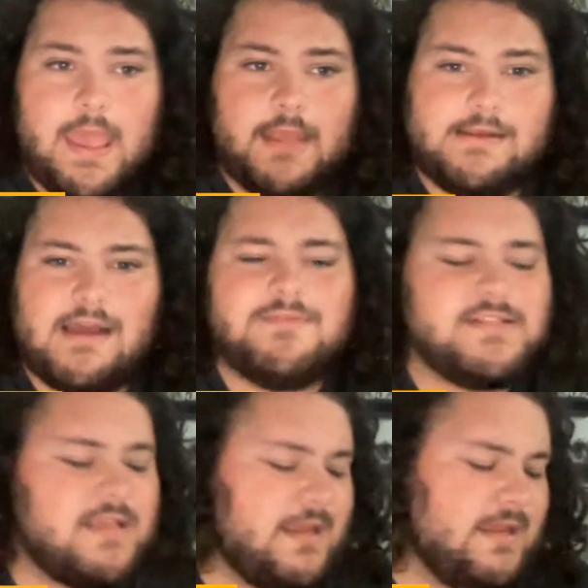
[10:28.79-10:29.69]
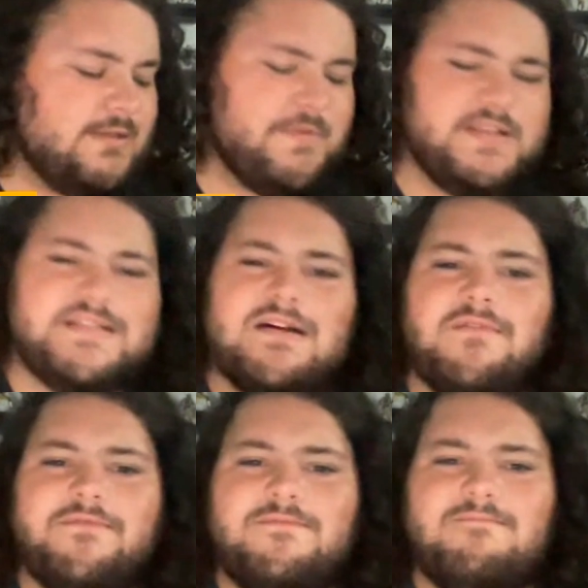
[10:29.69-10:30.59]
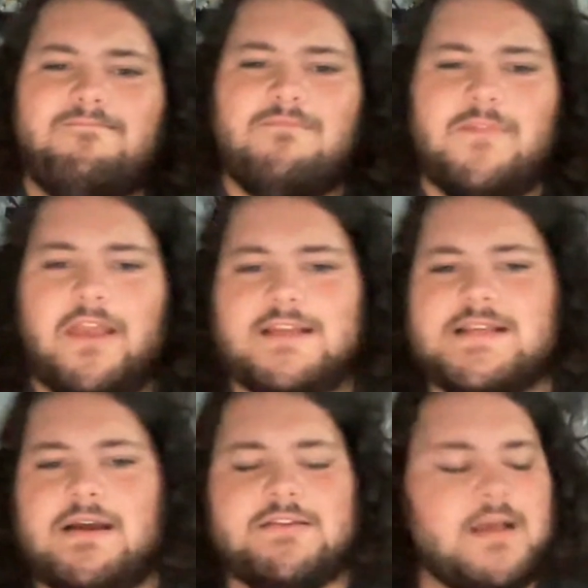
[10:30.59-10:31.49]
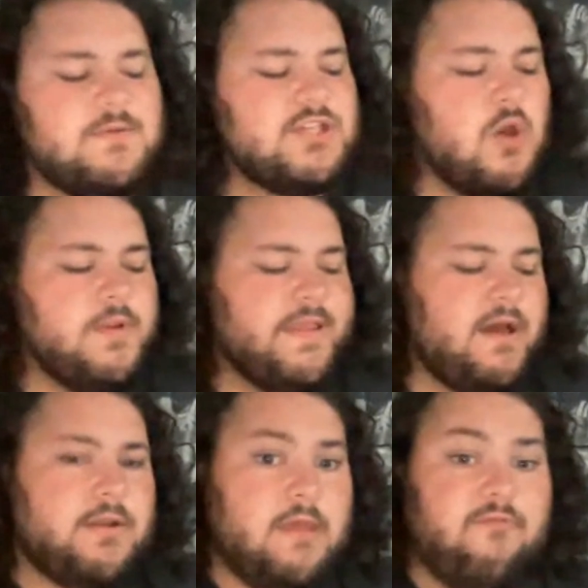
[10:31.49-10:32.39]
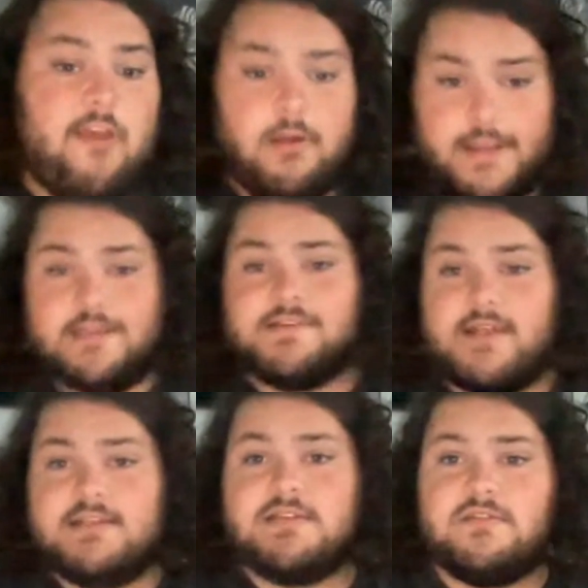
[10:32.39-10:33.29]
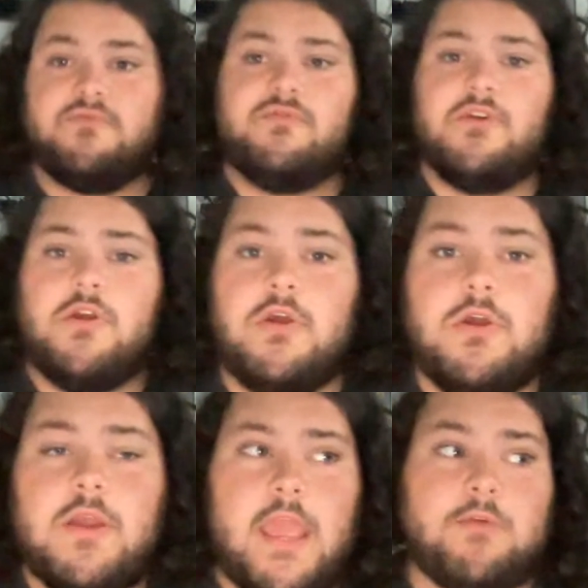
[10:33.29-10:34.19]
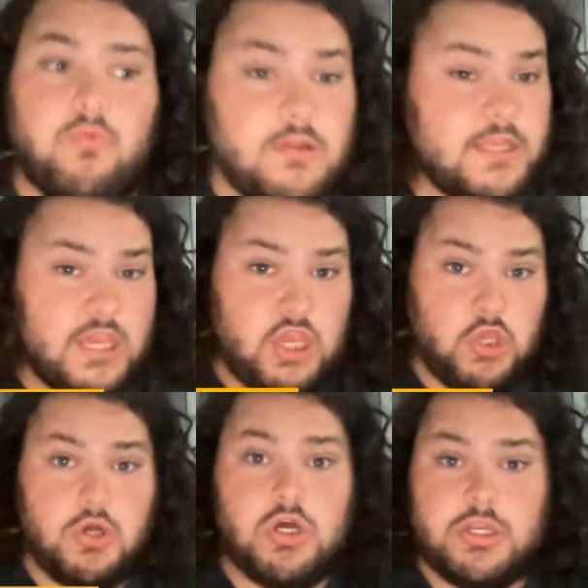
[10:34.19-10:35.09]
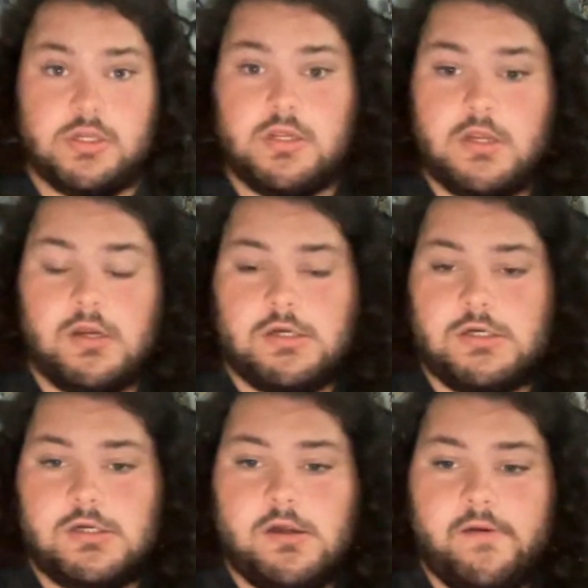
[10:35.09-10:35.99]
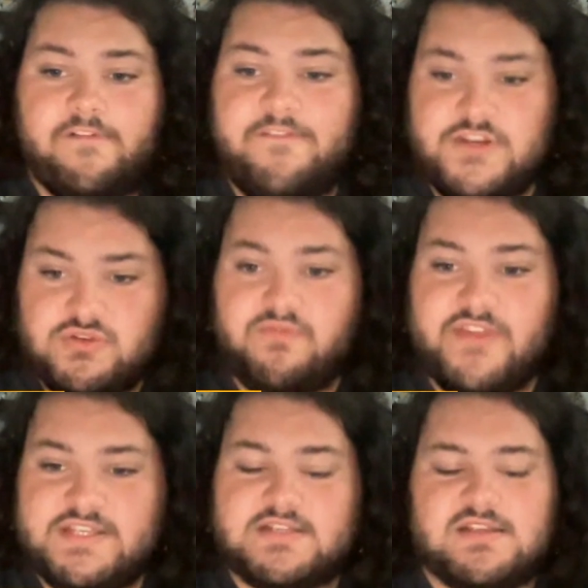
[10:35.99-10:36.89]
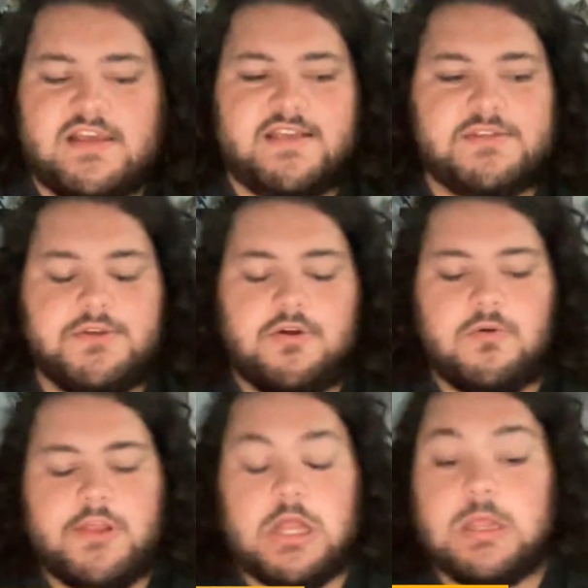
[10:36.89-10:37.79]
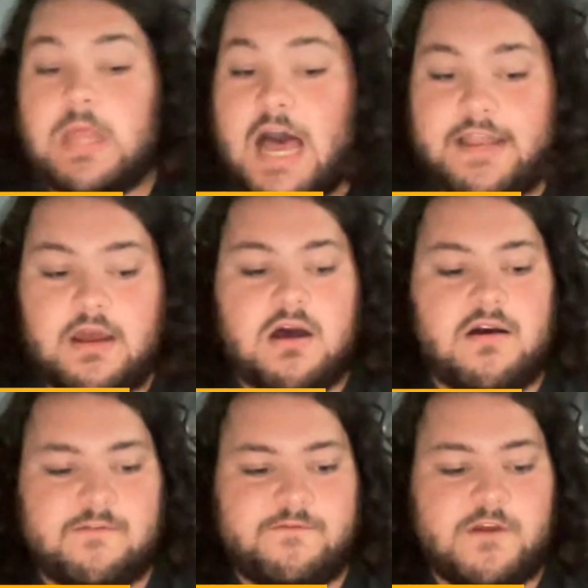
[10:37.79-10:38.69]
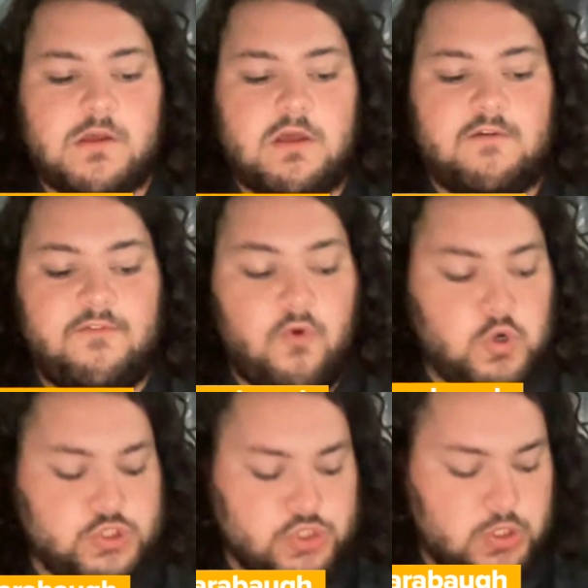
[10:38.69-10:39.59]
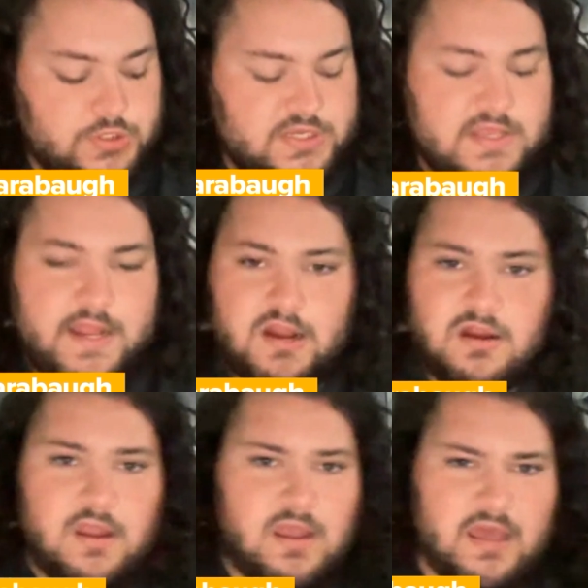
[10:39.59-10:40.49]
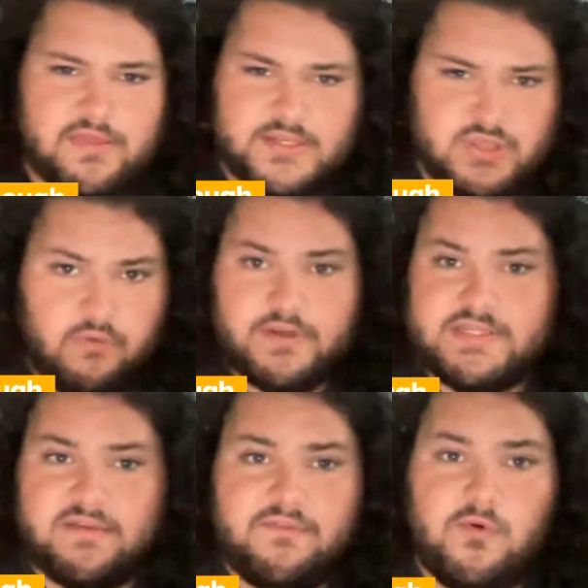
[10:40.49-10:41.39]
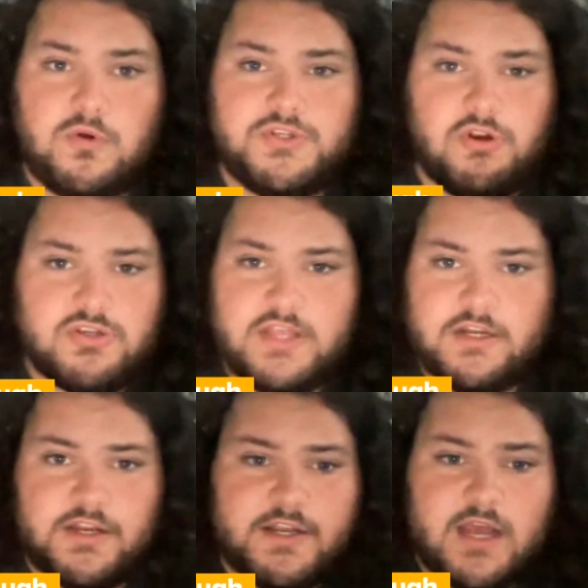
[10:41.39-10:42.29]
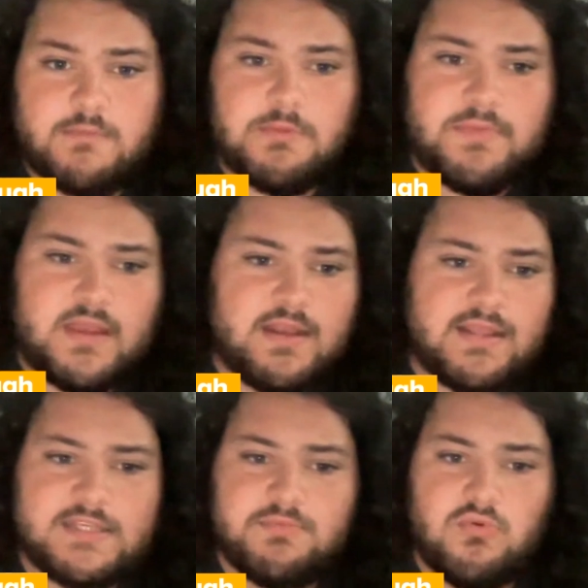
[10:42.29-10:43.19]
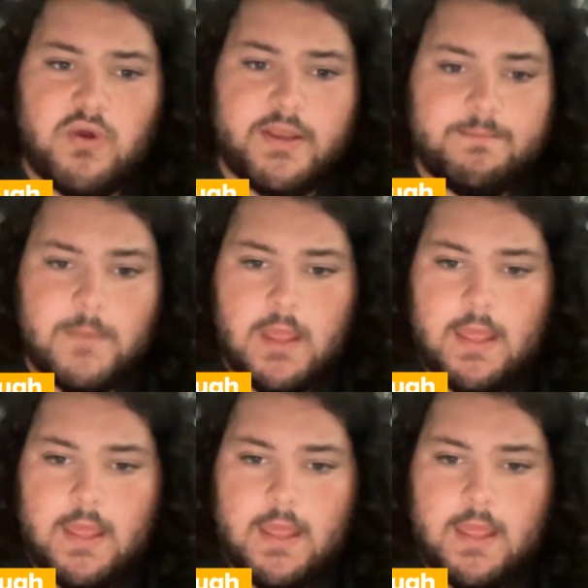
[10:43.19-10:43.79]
And I was thinking to myself, because as I was going down a very extensive and really good official visits list, with a lot of 4-stars in there. I think it's over 10 4-stars that are going to come to Pitt at this point.